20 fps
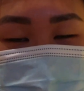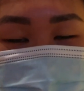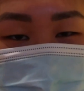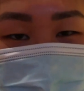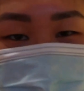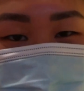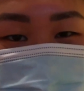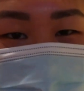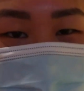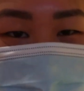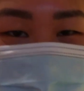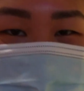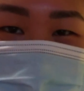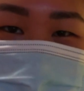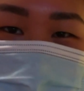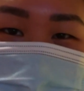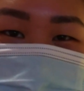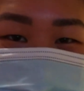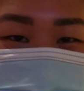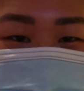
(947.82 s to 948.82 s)
We made
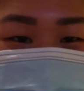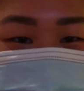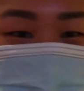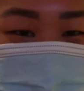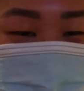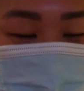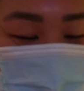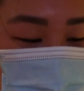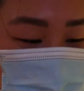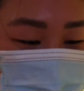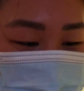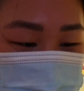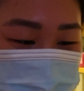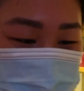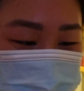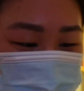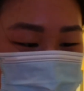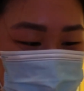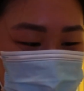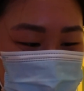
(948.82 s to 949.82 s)
it with
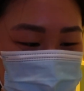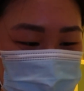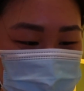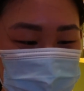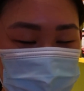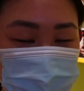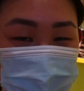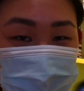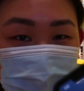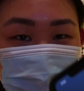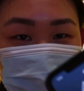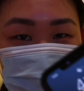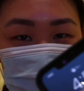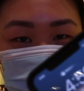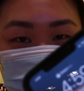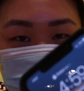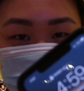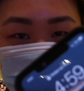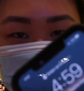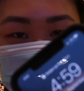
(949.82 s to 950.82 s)

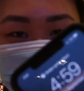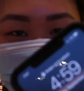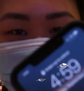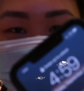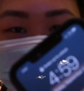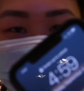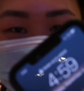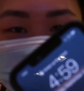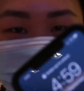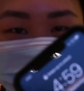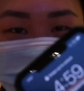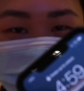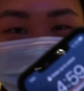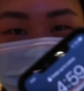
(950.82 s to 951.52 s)
one minute to